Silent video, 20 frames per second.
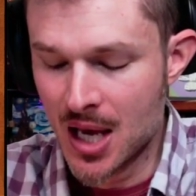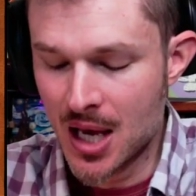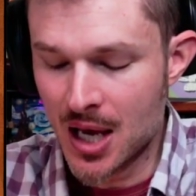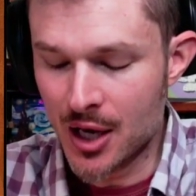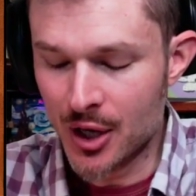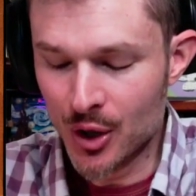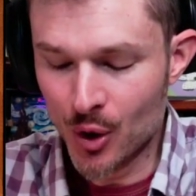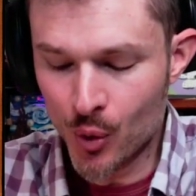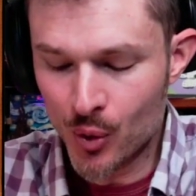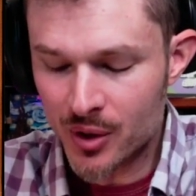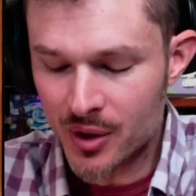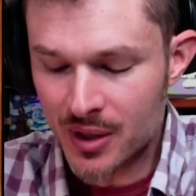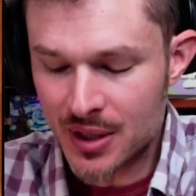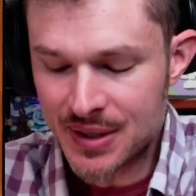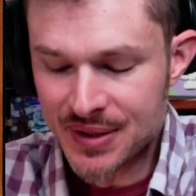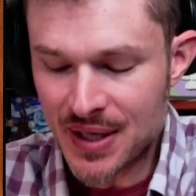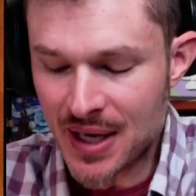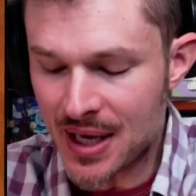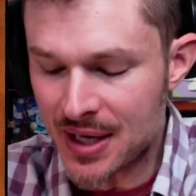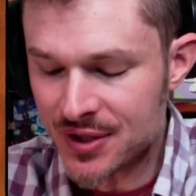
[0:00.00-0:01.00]
In order to
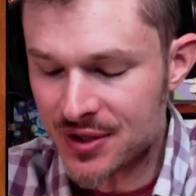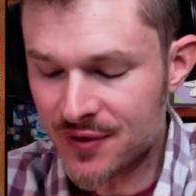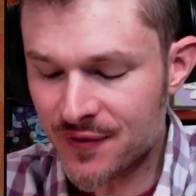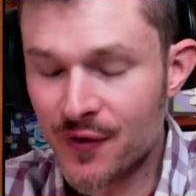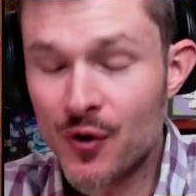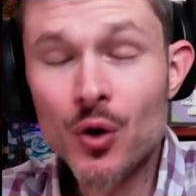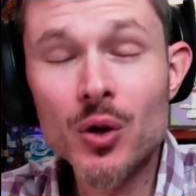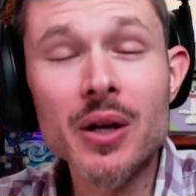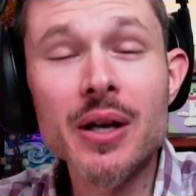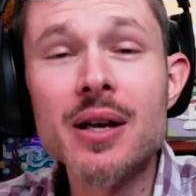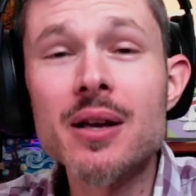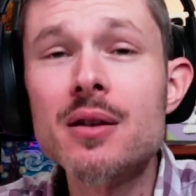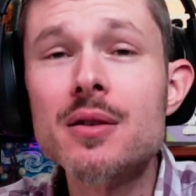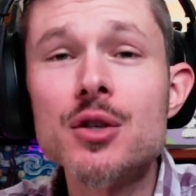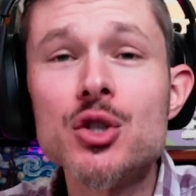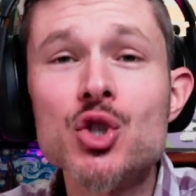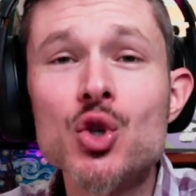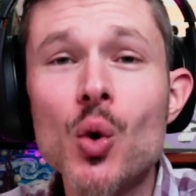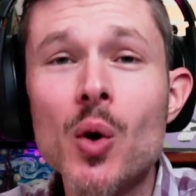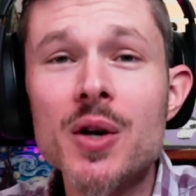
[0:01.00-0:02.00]
taste fully the
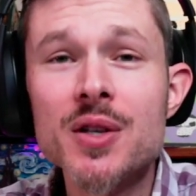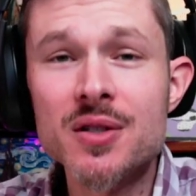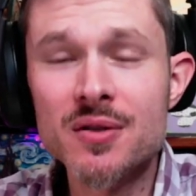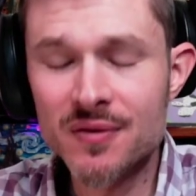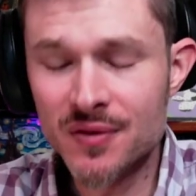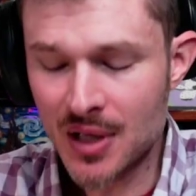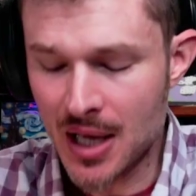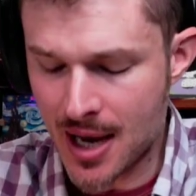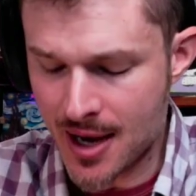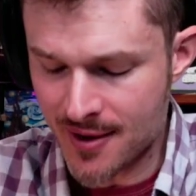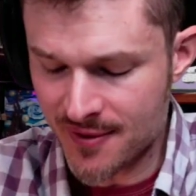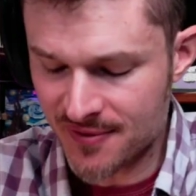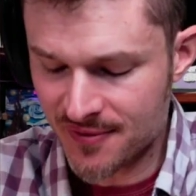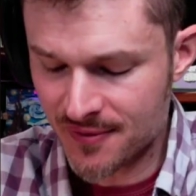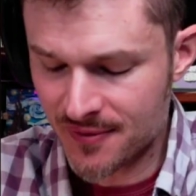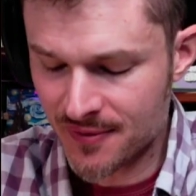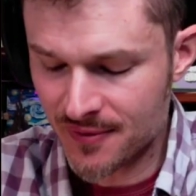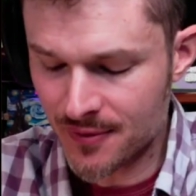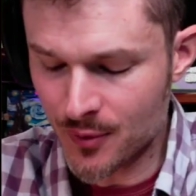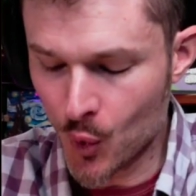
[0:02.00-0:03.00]
joys of
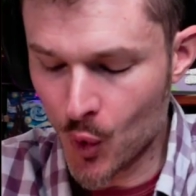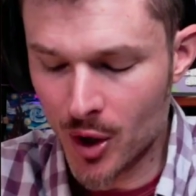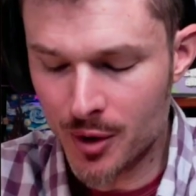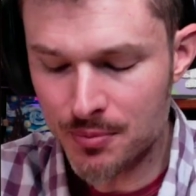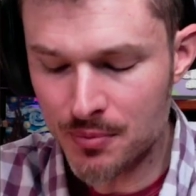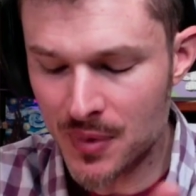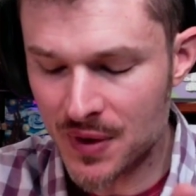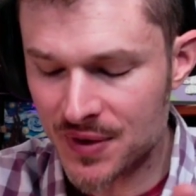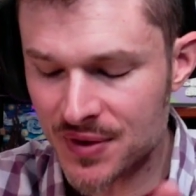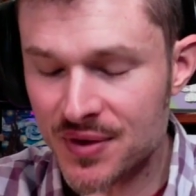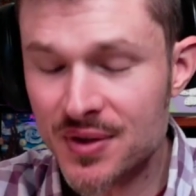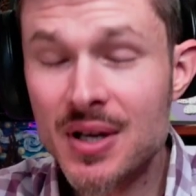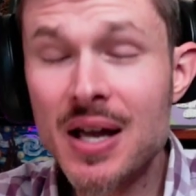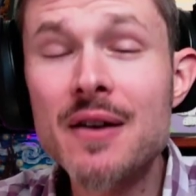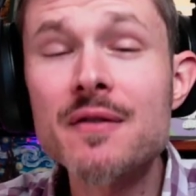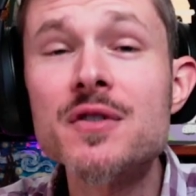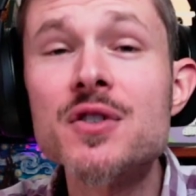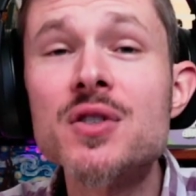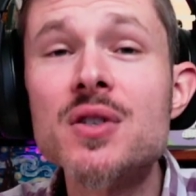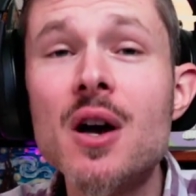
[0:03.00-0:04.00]
life, one must
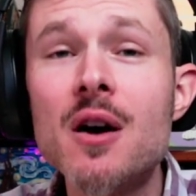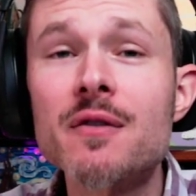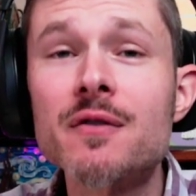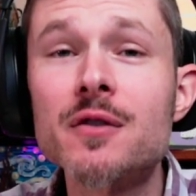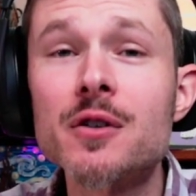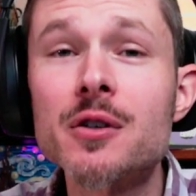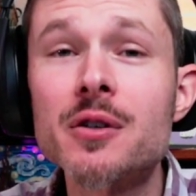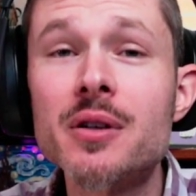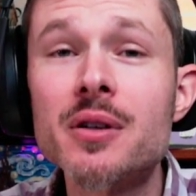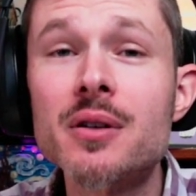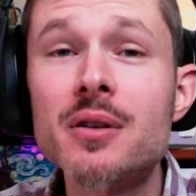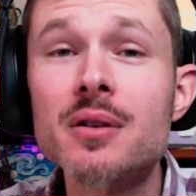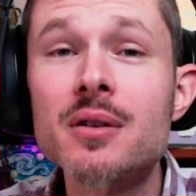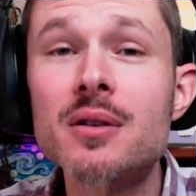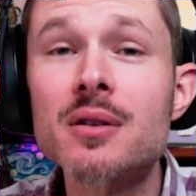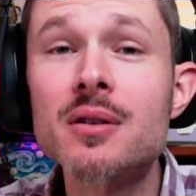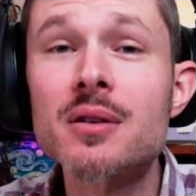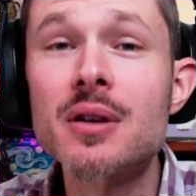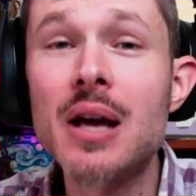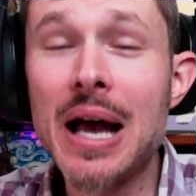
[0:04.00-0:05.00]
have suffered
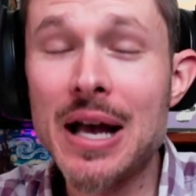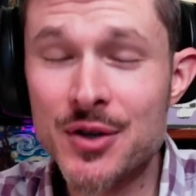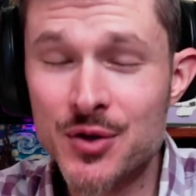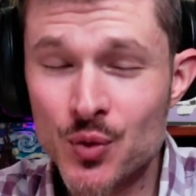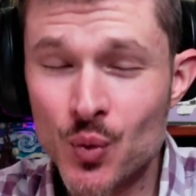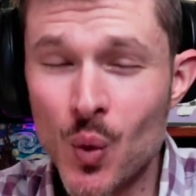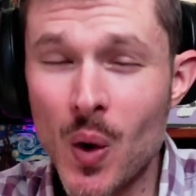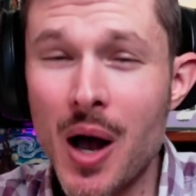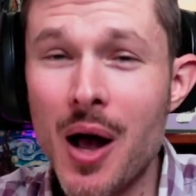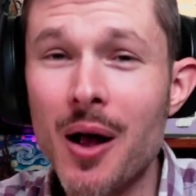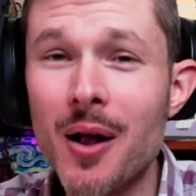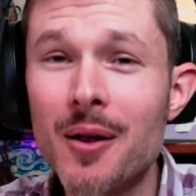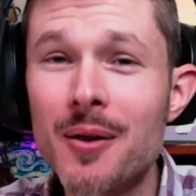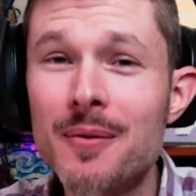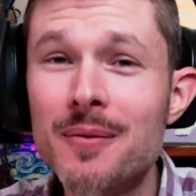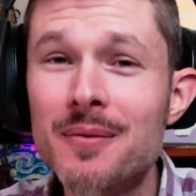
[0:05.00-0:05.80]
as well.